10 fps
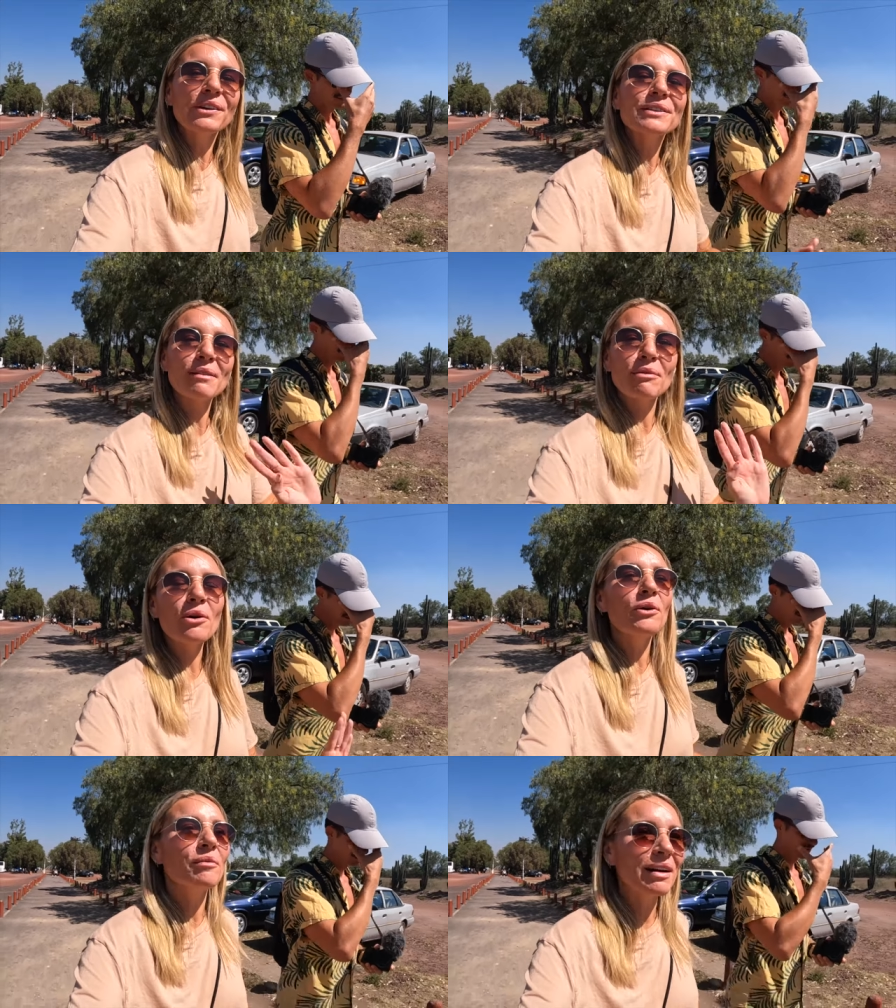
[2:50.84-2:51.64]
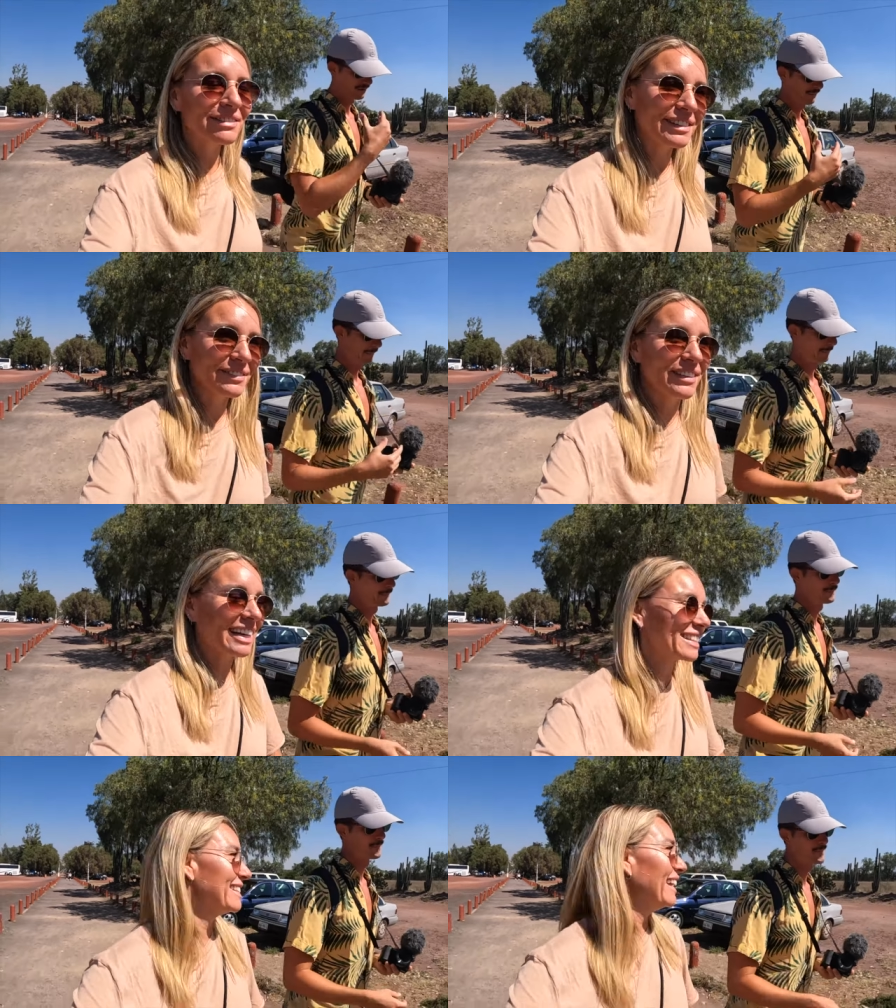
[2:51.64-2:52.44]
use up all my fun
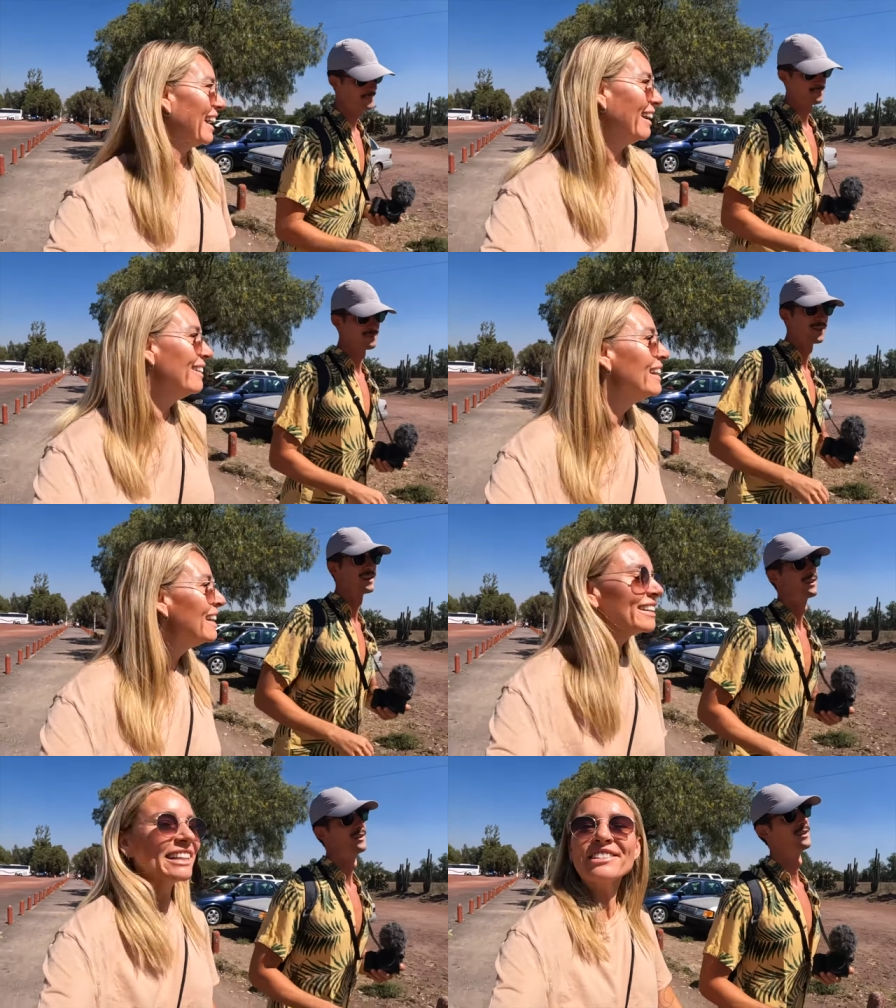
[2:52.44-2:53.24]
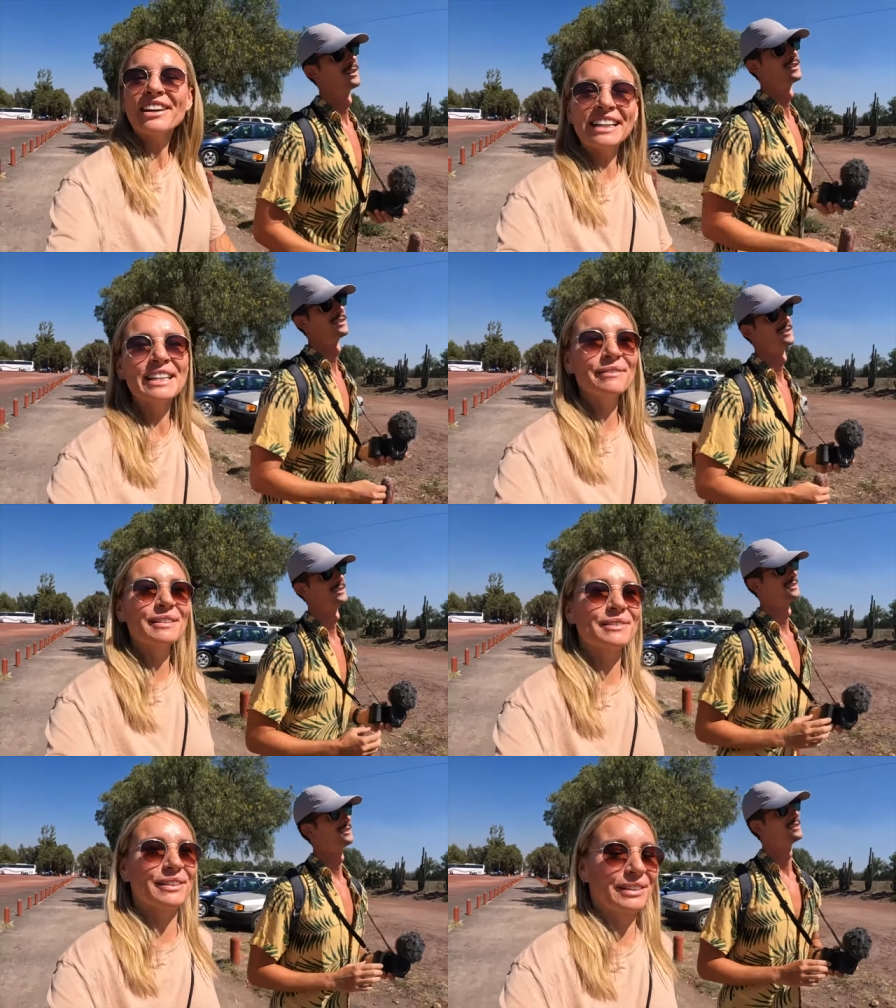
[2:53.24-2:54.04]
facts now. Let's try and keep
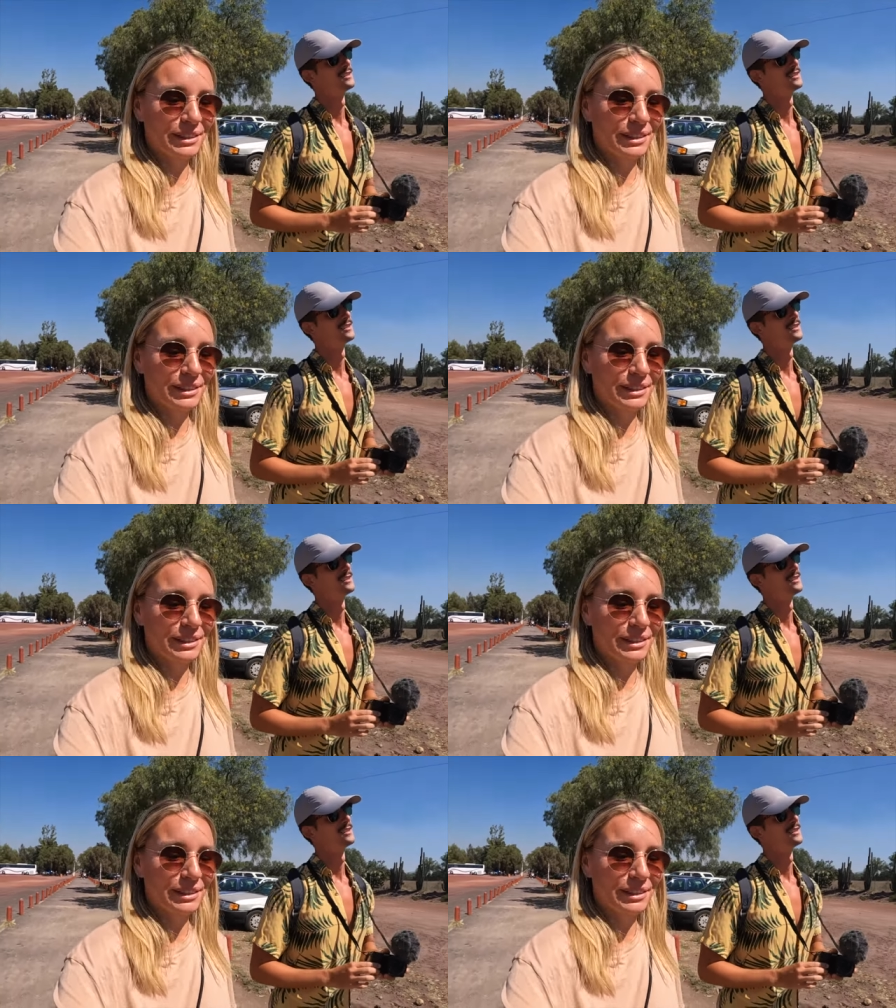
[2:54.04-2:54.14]
this one a